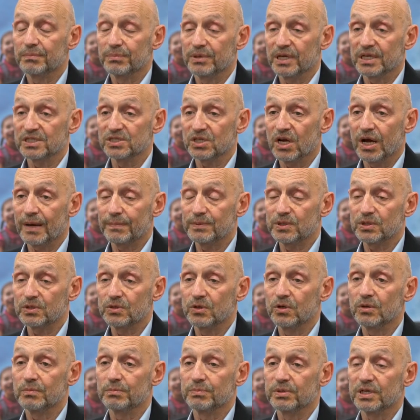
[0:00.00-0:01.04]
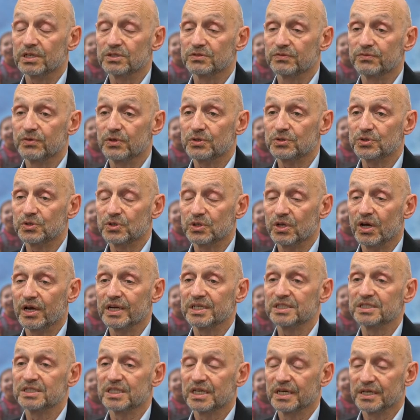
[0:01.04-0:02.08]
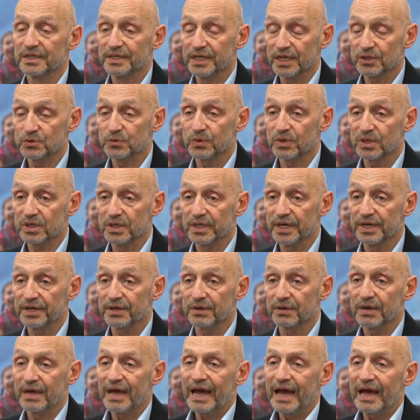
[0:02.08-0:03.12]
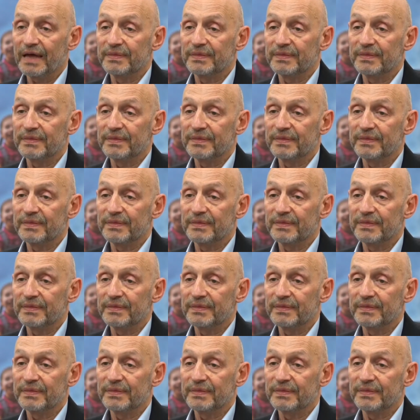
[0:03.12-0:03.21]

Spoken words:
plus optical plus virtualized network layer,